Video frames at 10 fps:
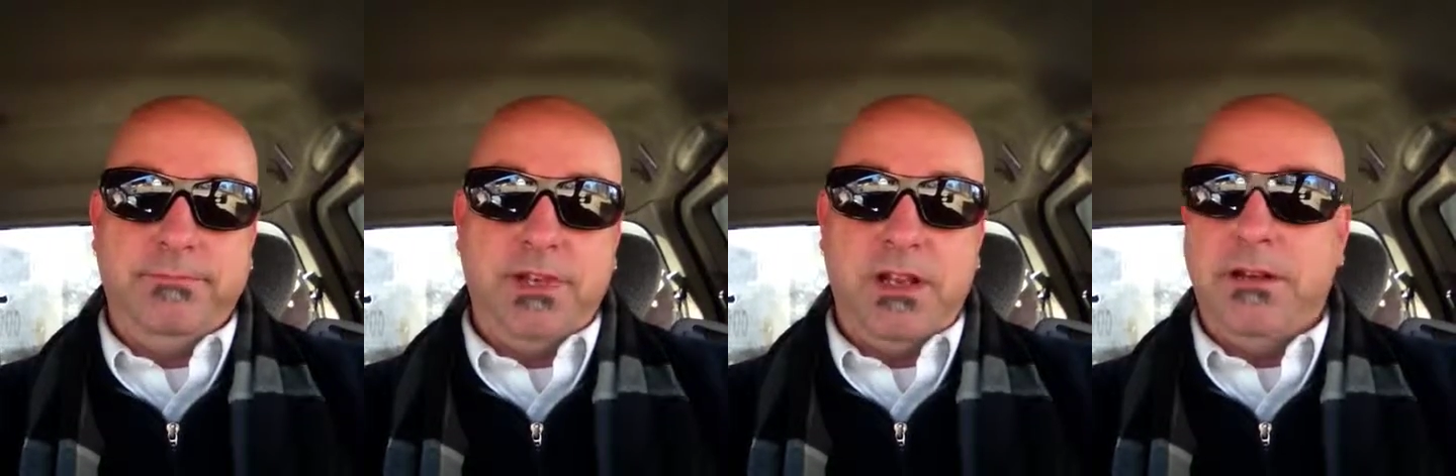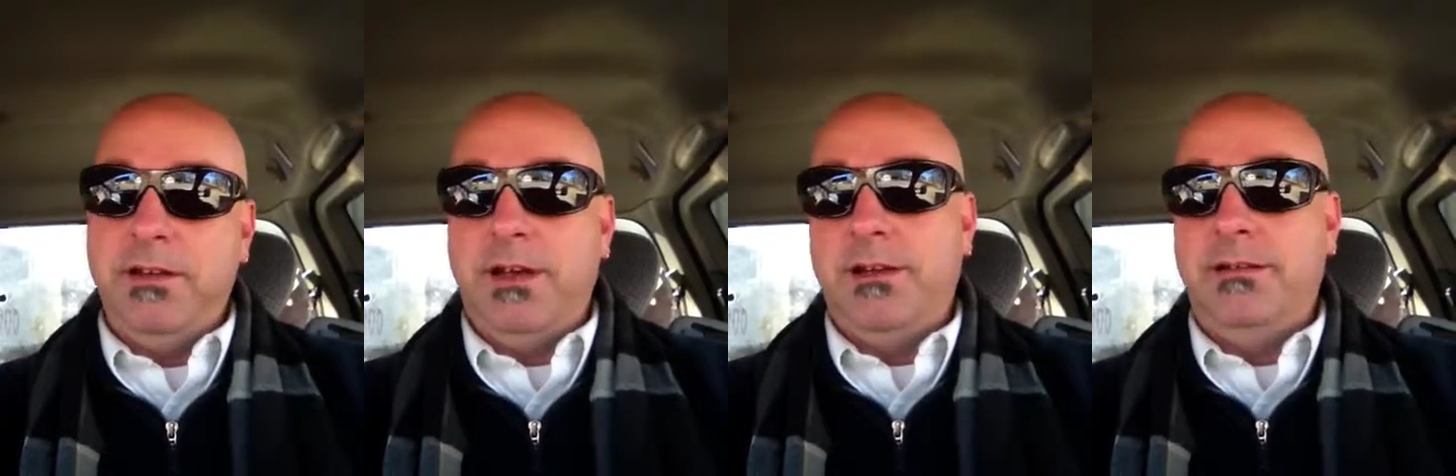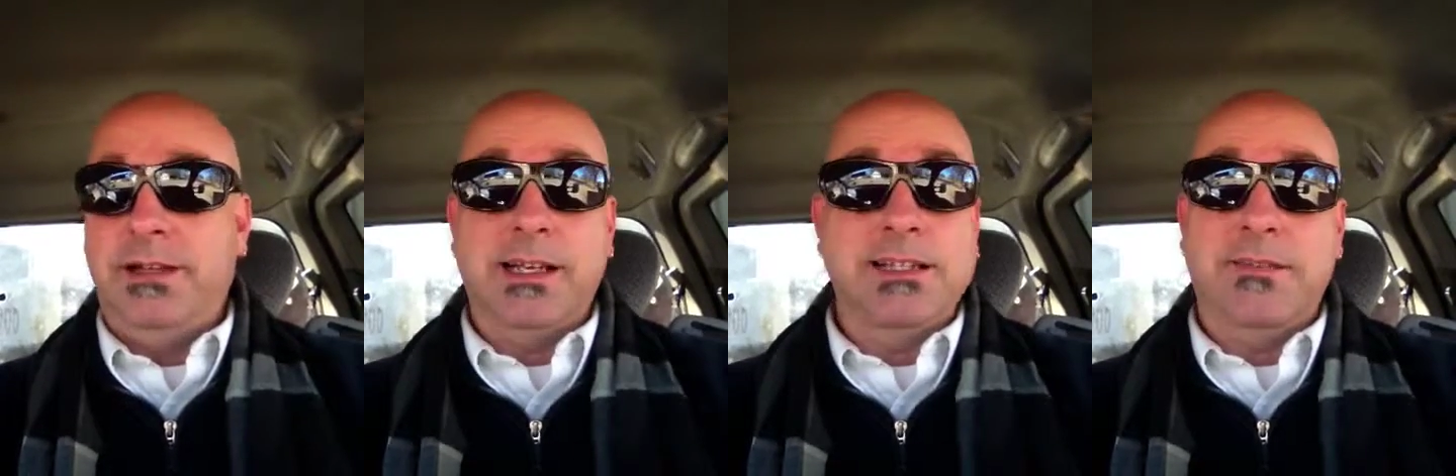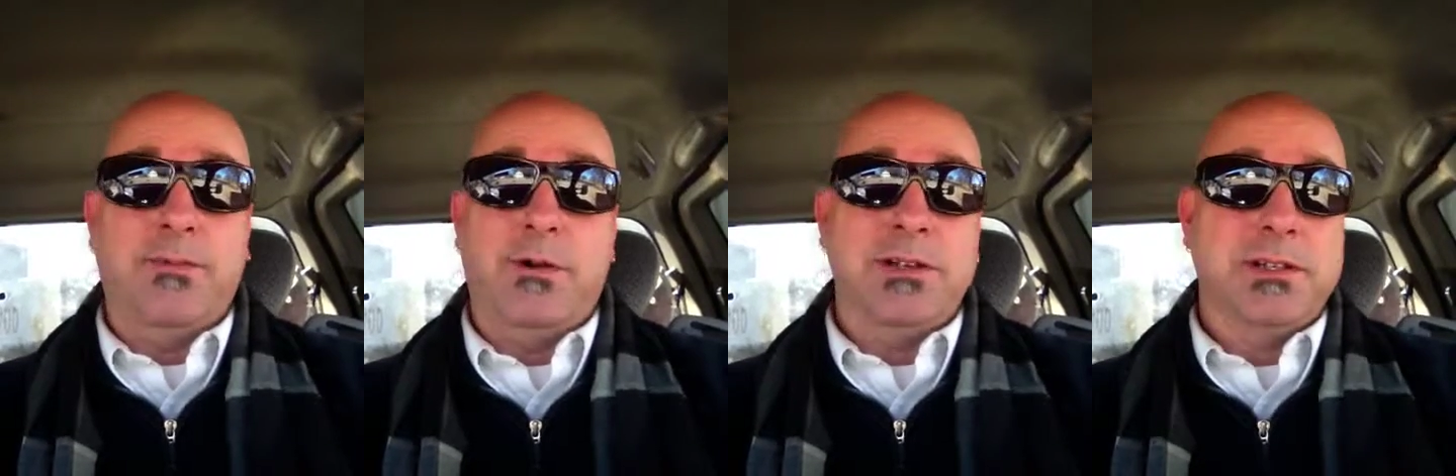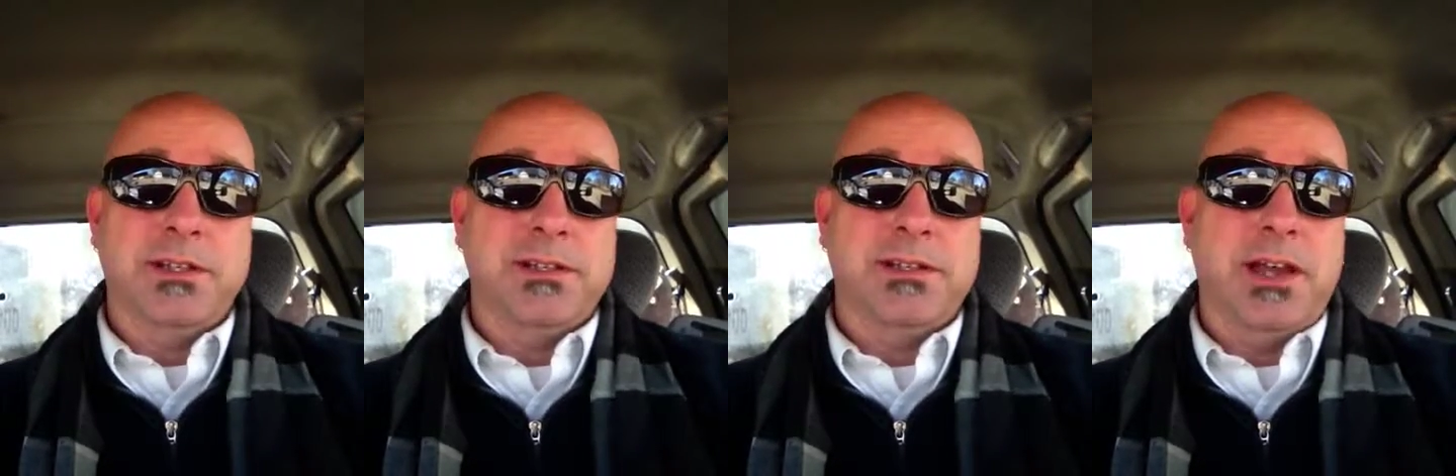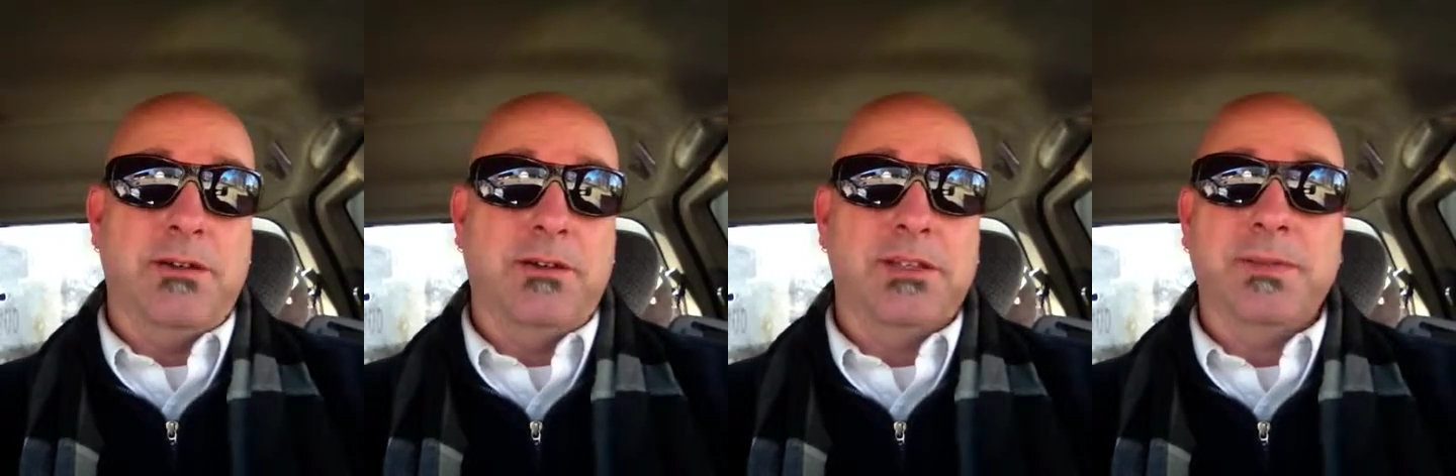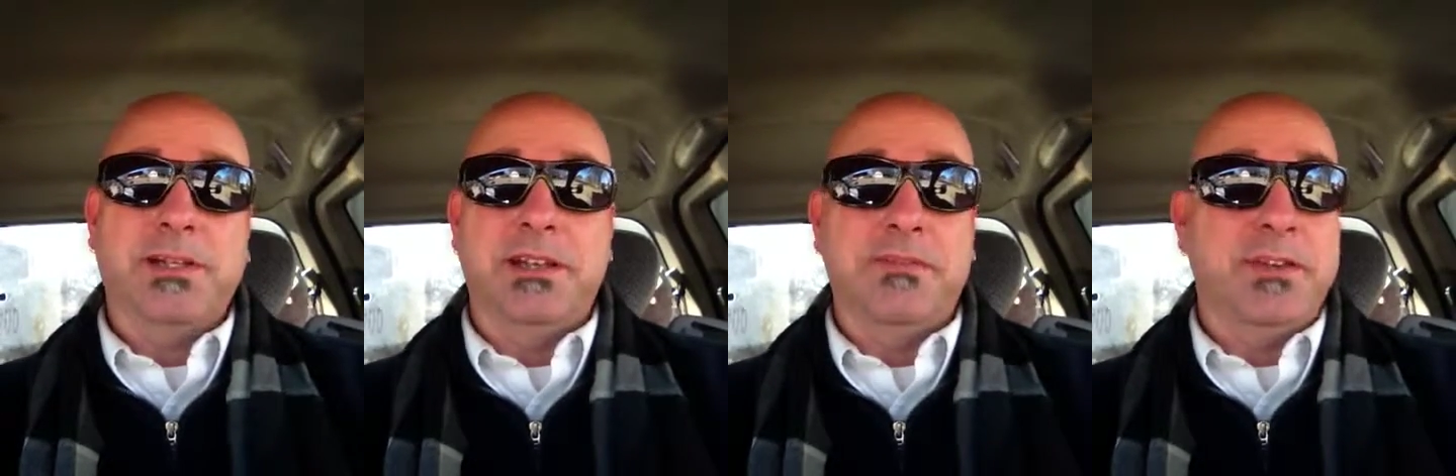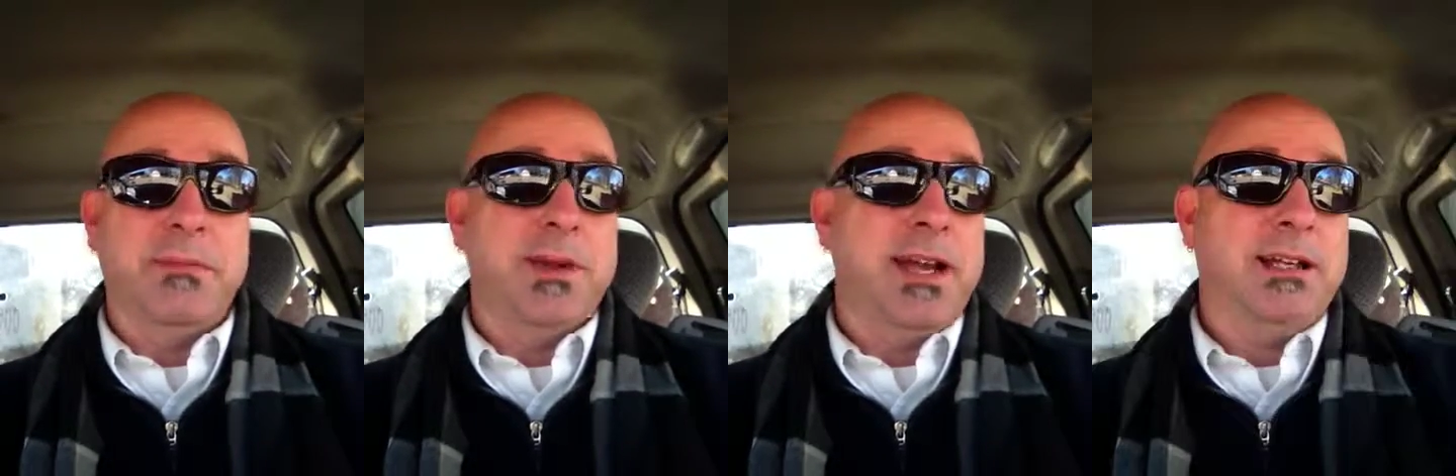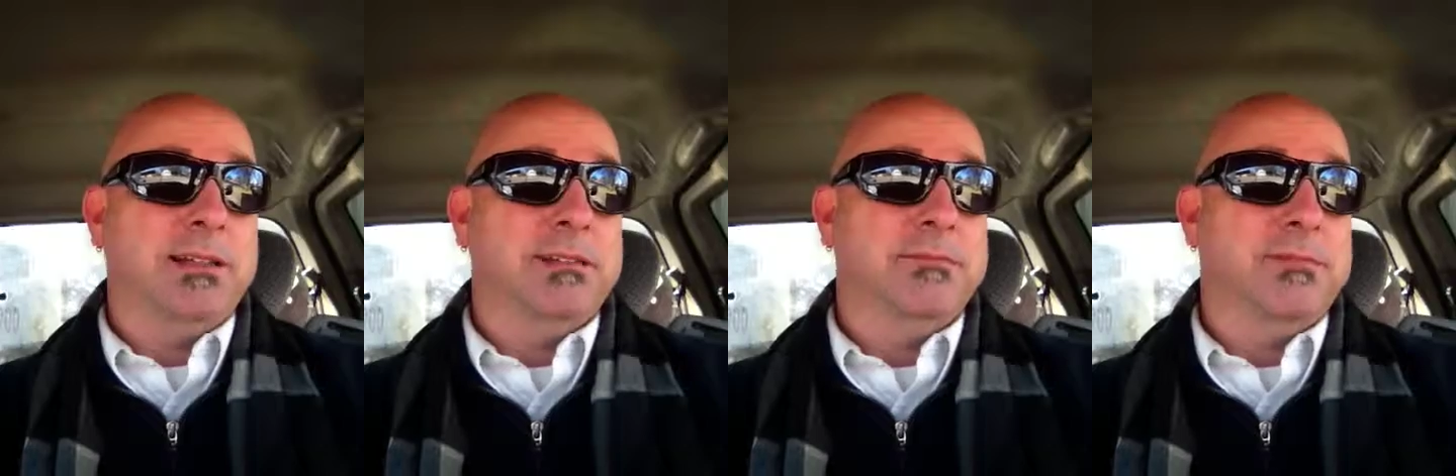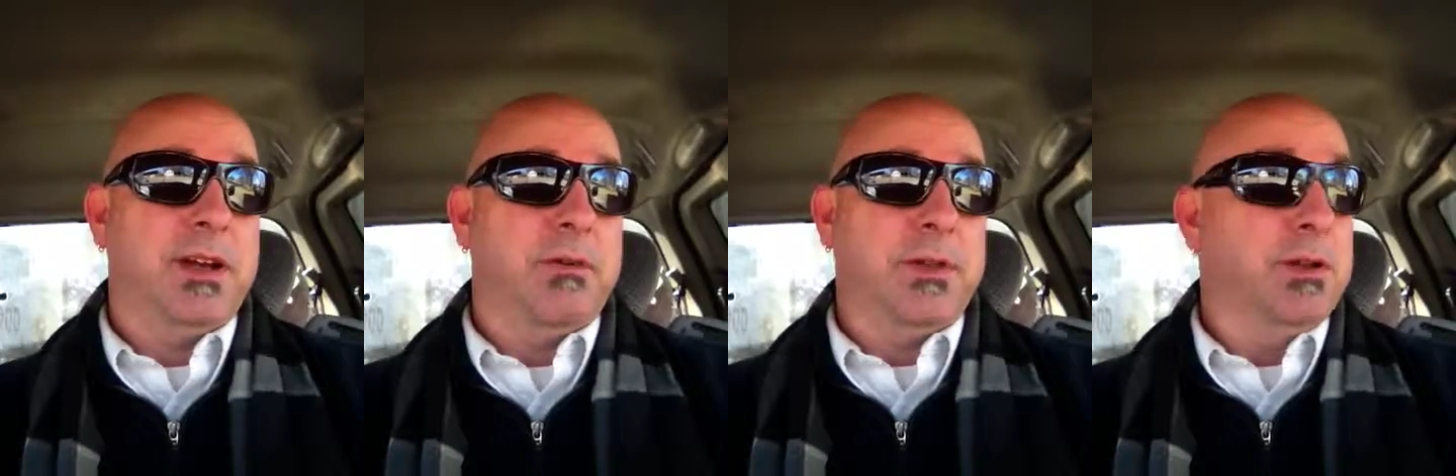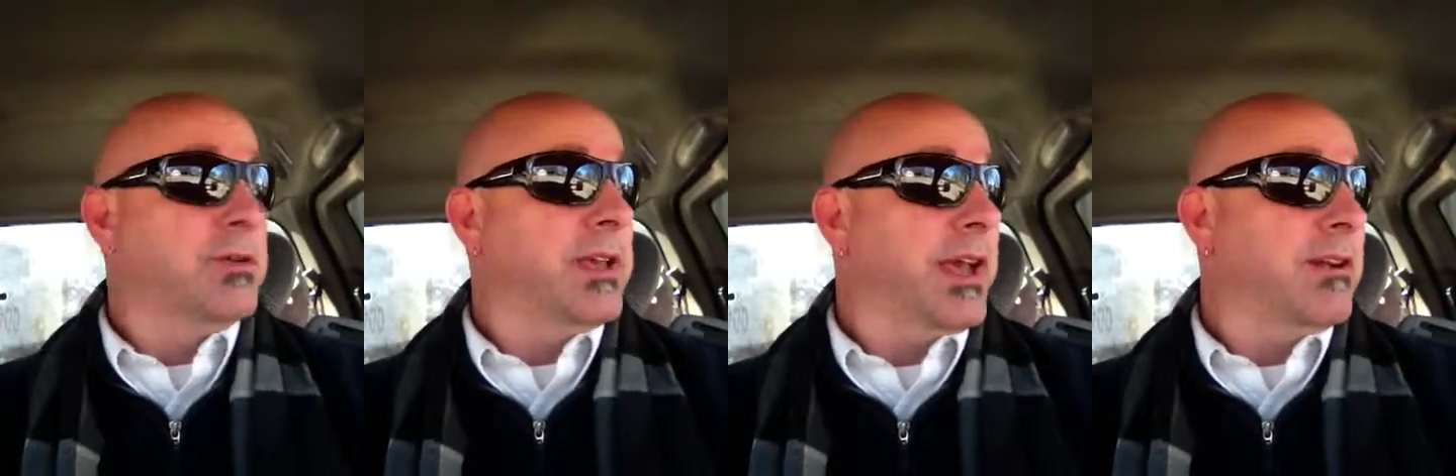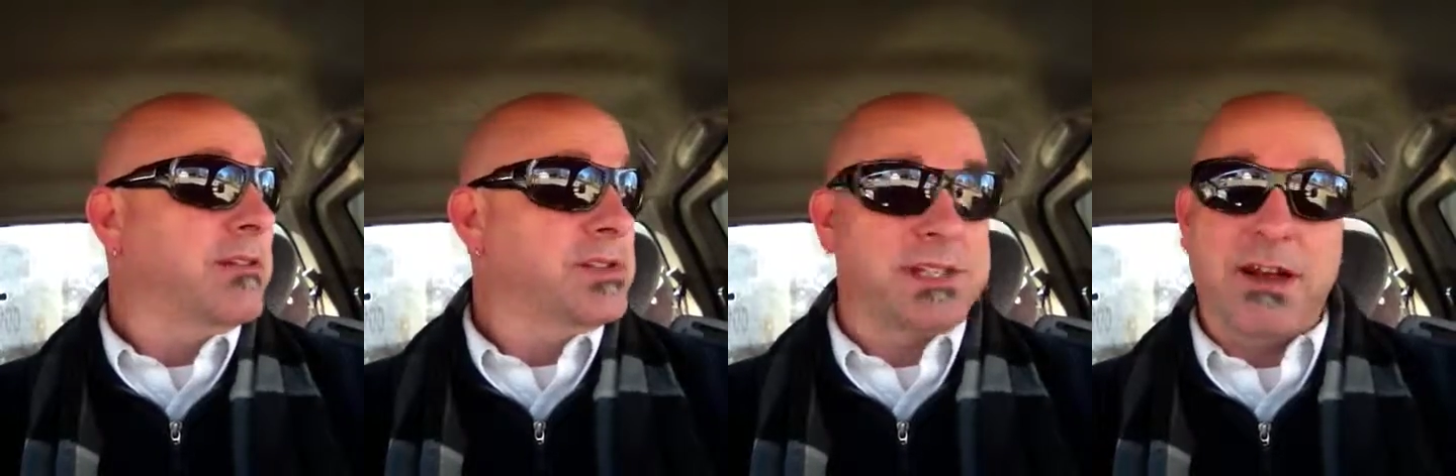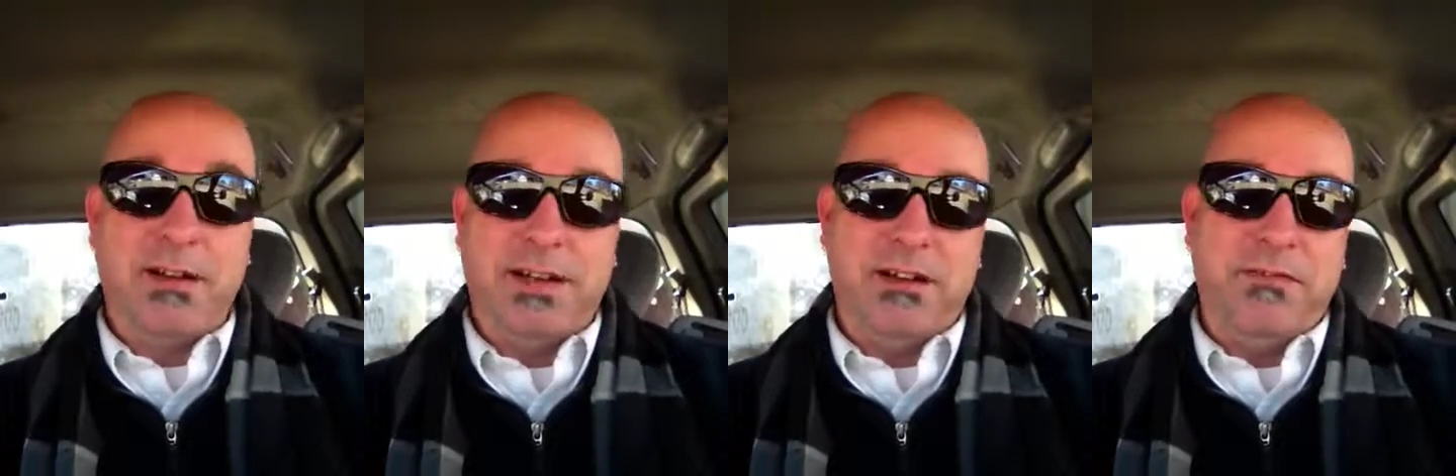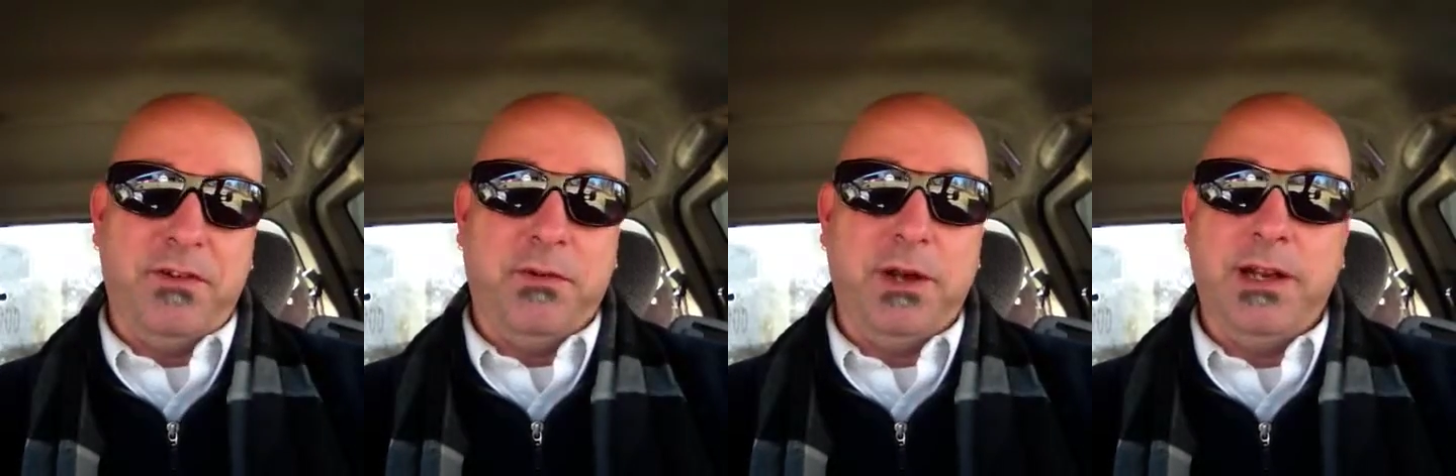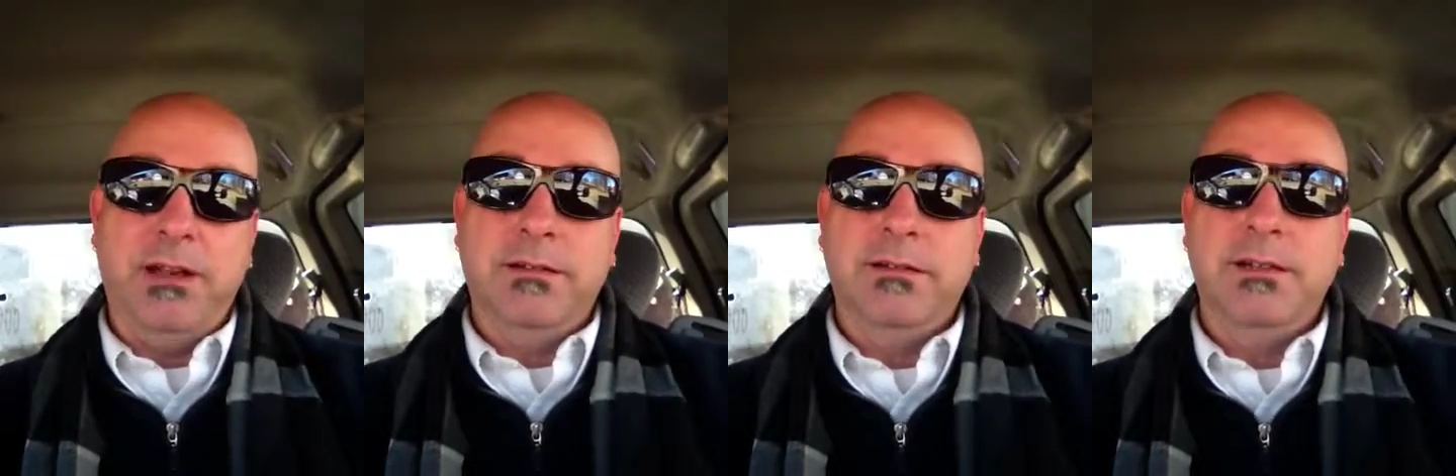And like I said, if you're watching this, I don't expect any feedback. I really don't care. It's just how I kind of feel right now.